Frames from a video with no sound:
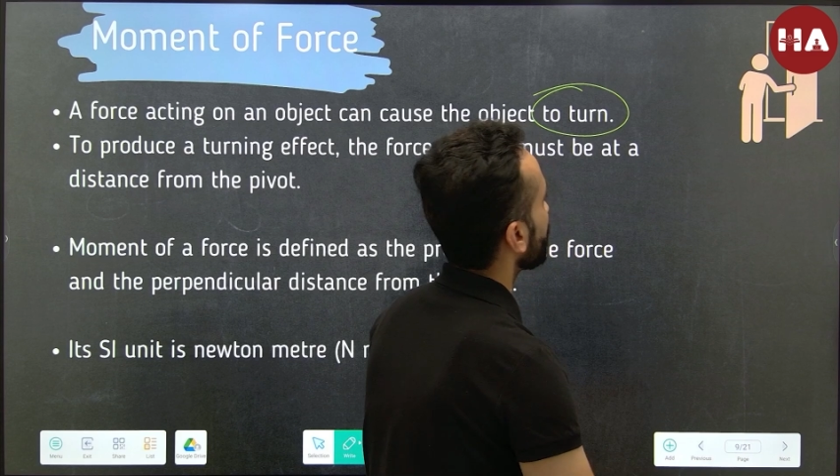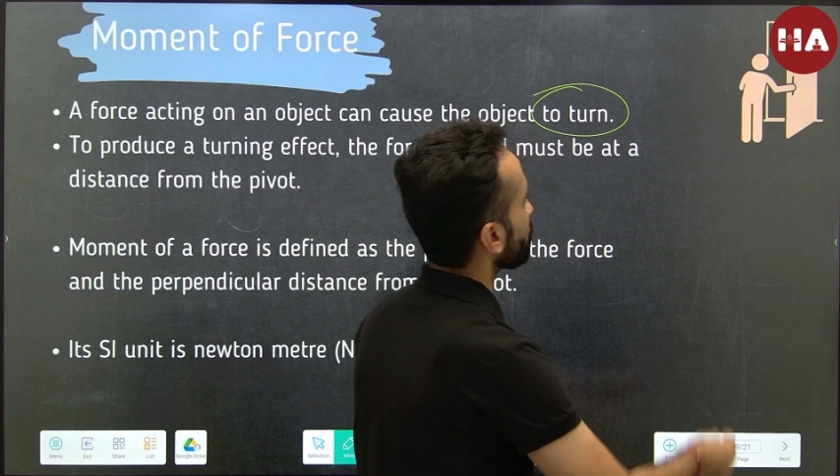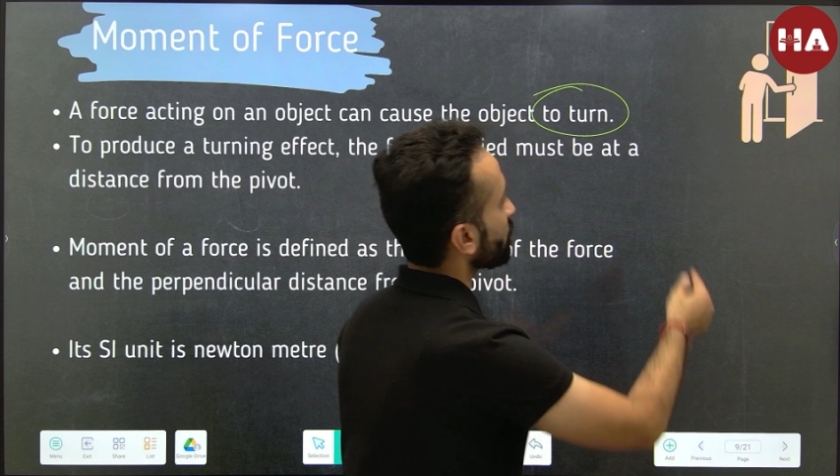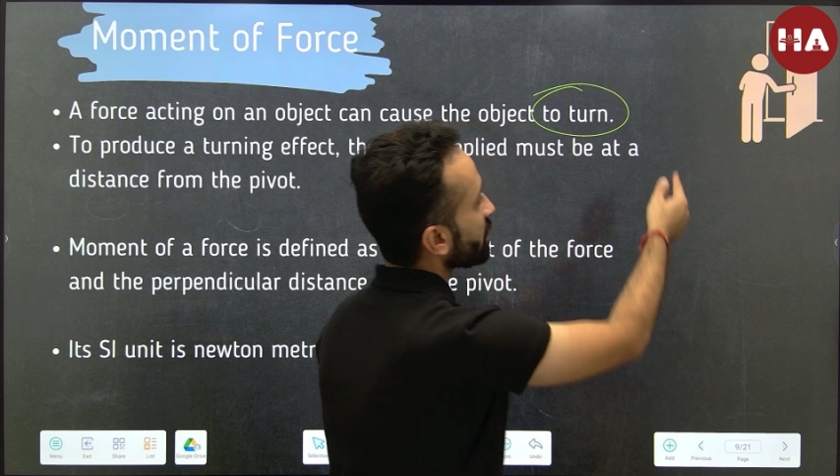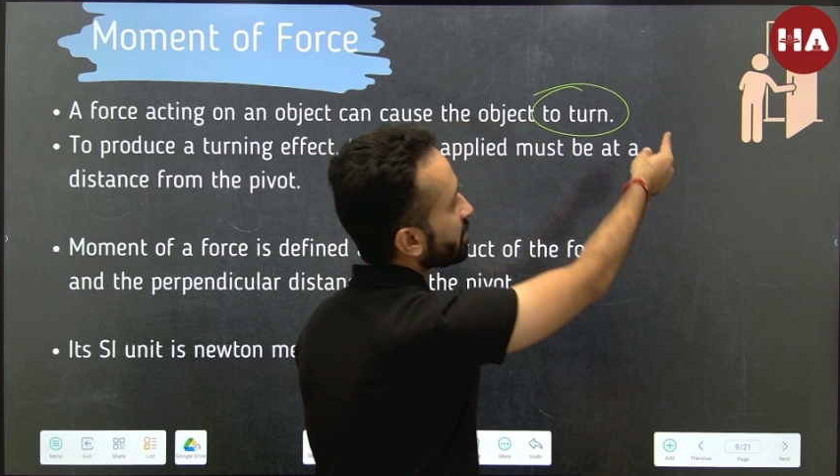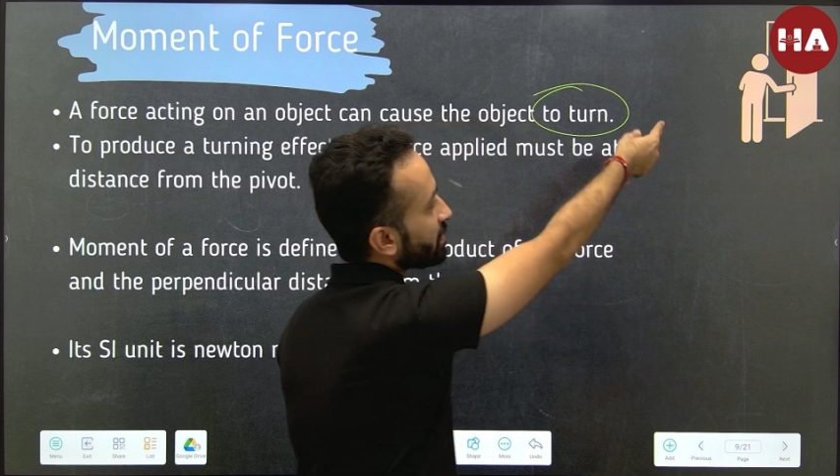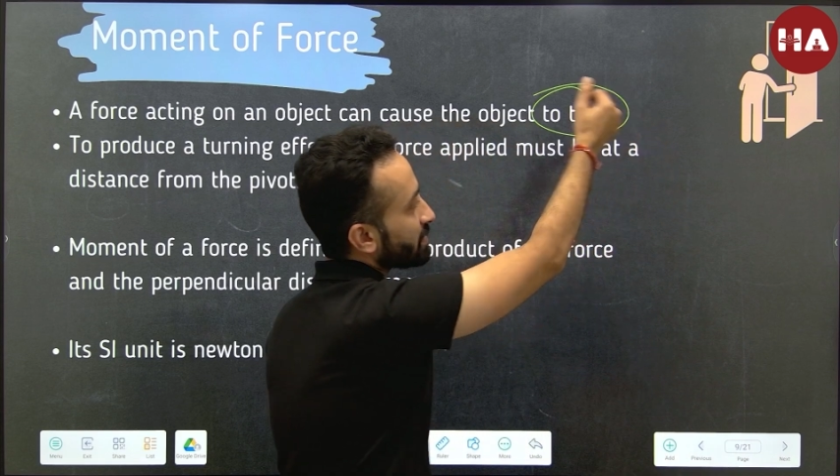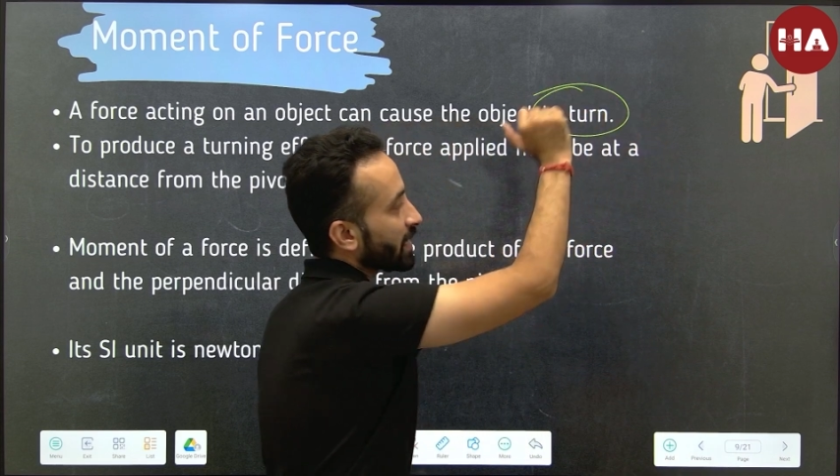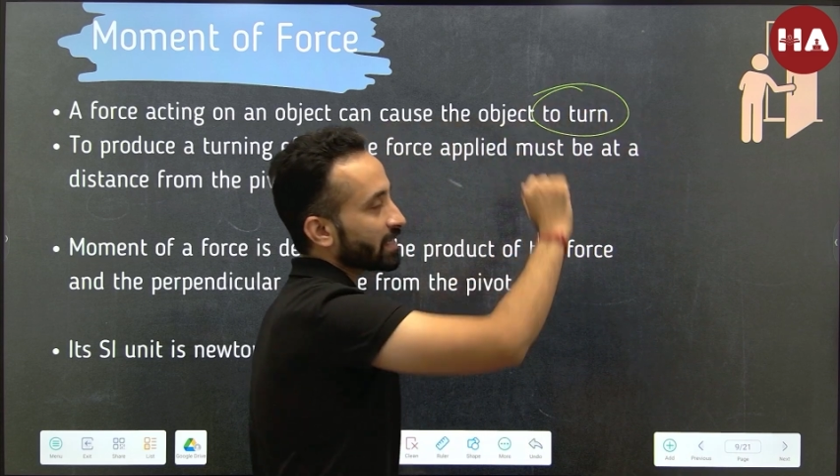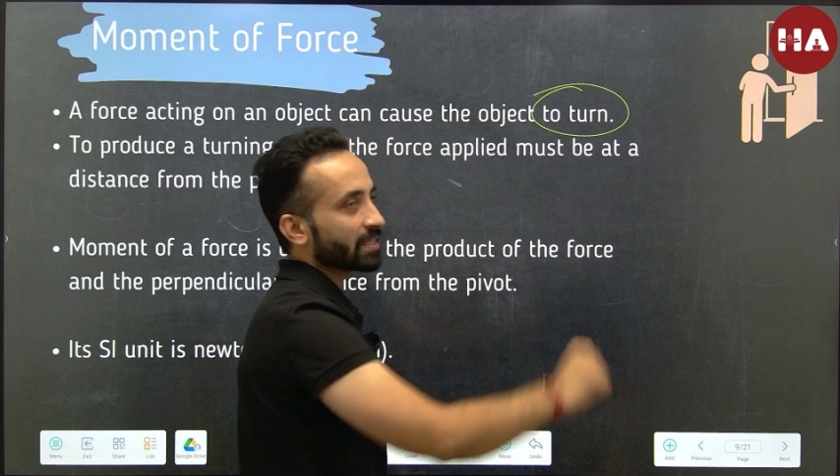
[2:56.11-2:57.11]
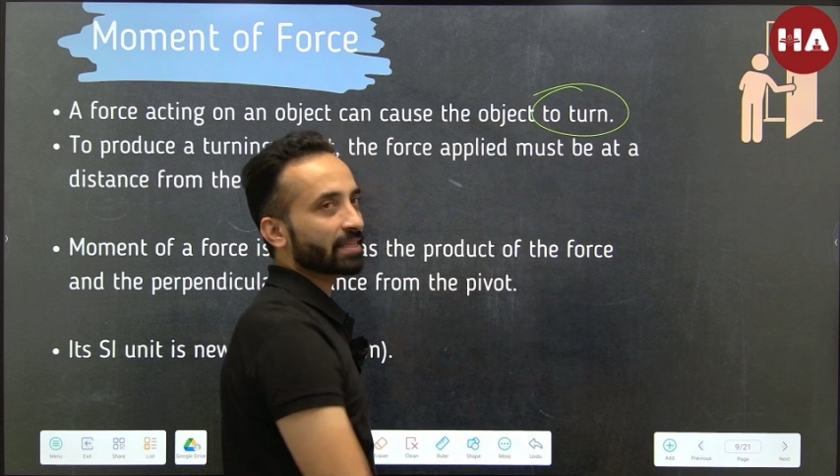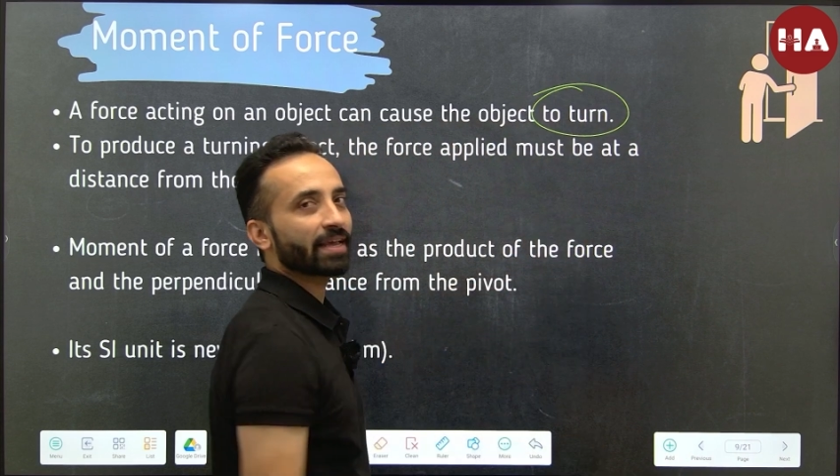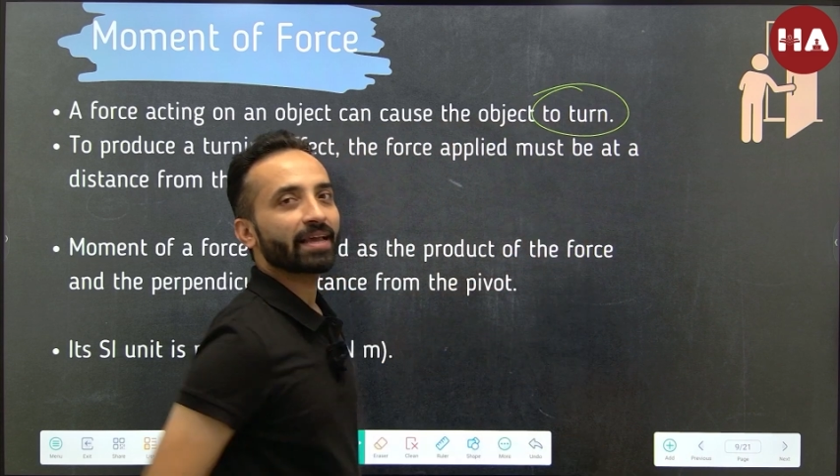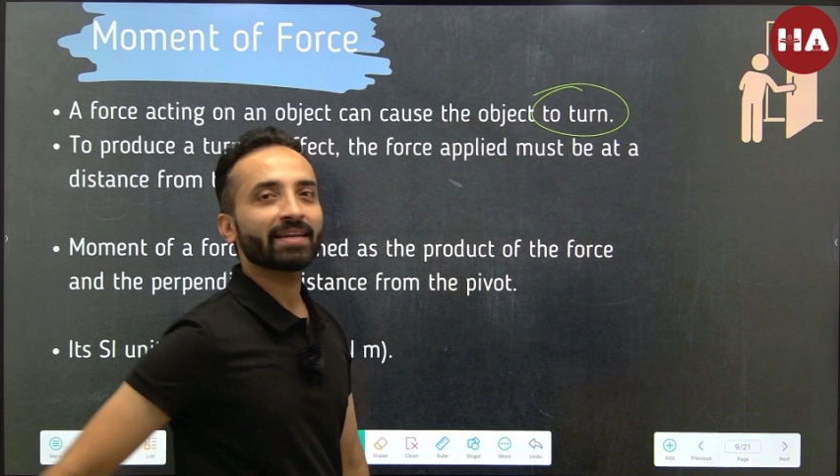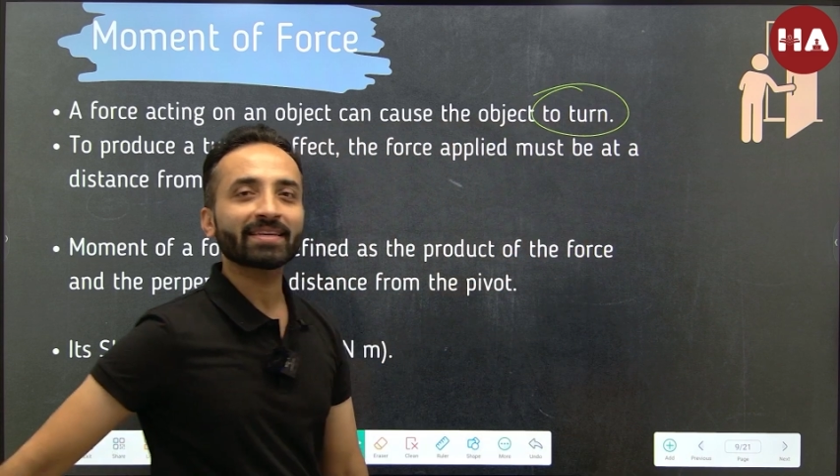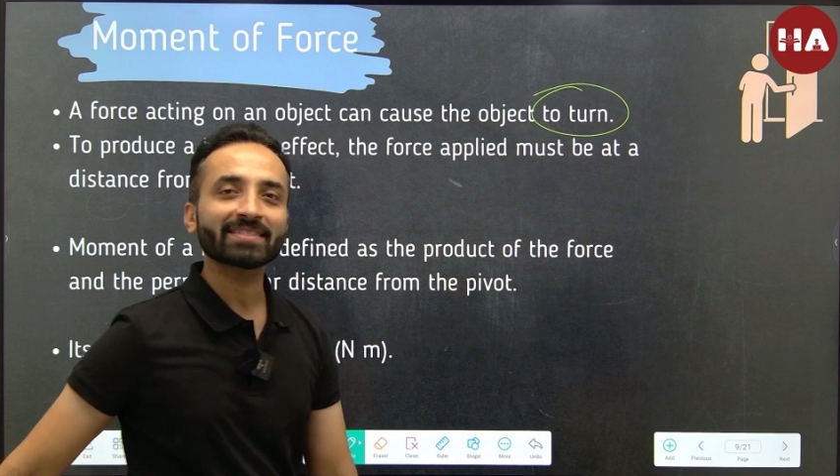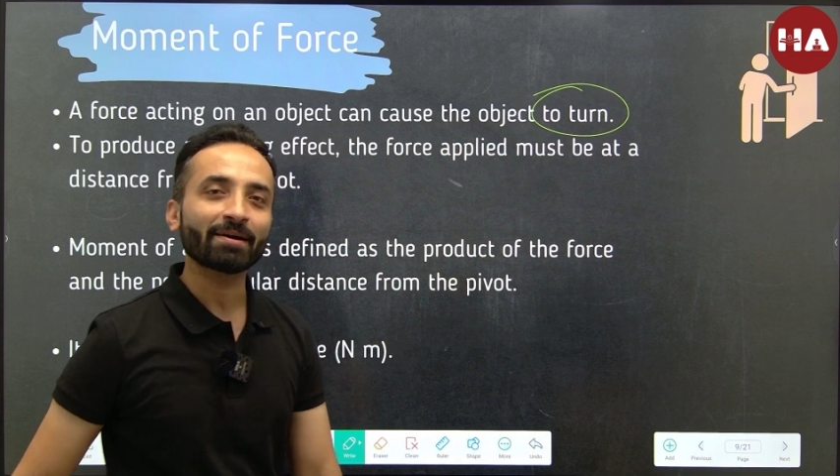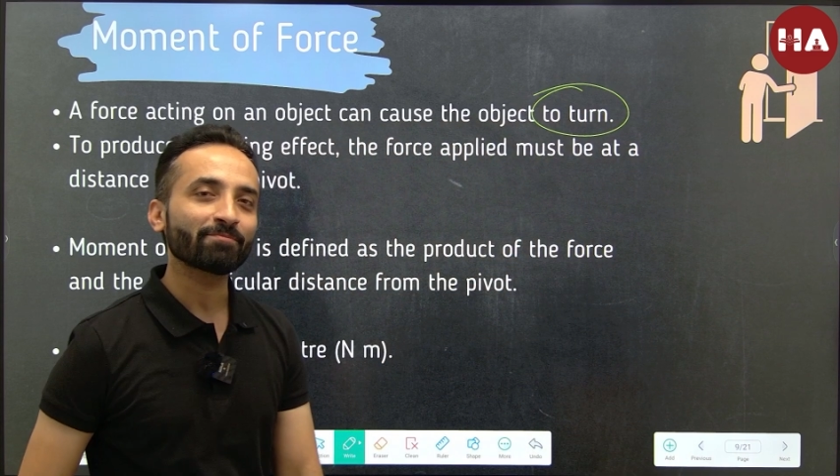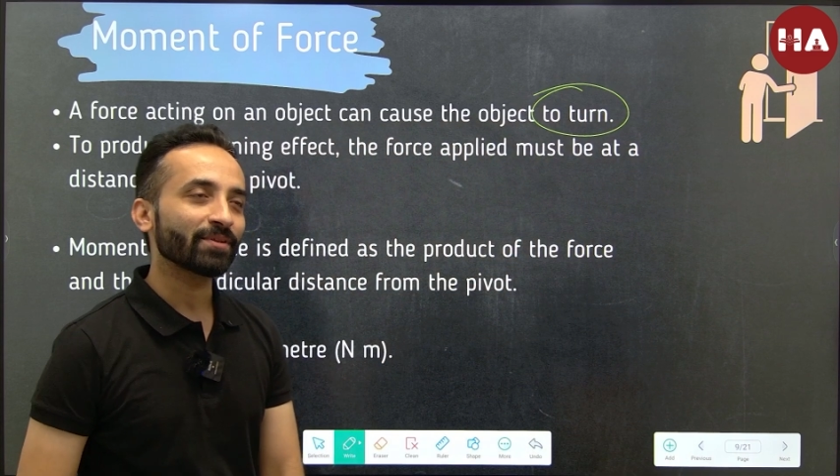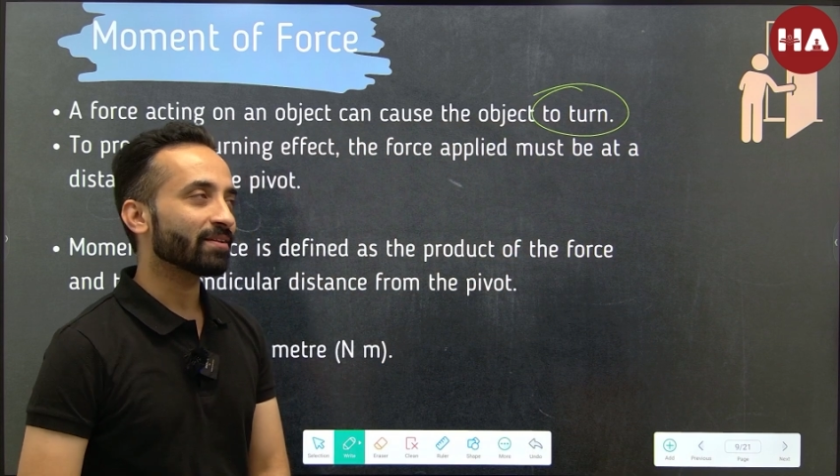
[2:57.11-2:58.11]
You can take an
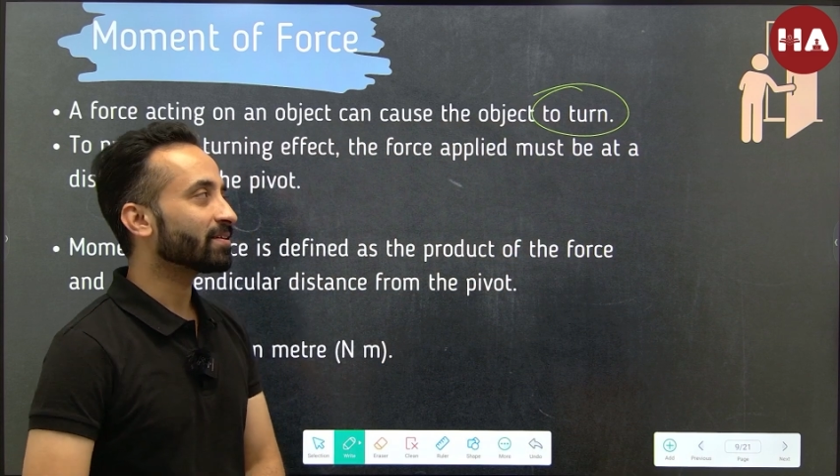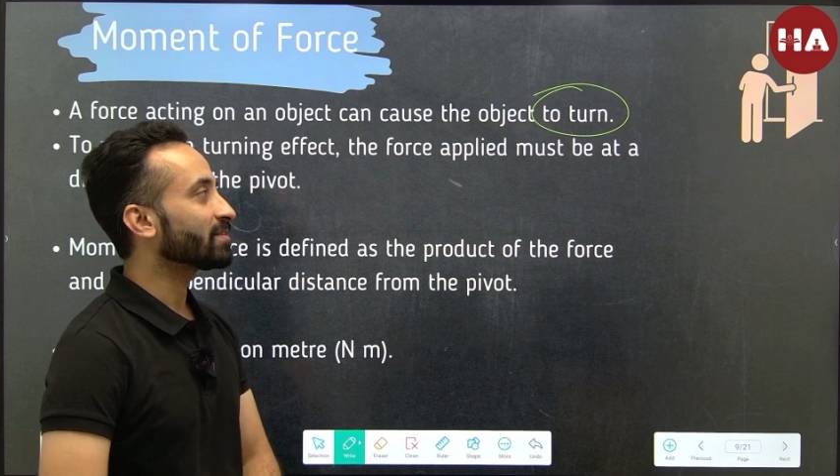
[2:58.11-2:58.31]
example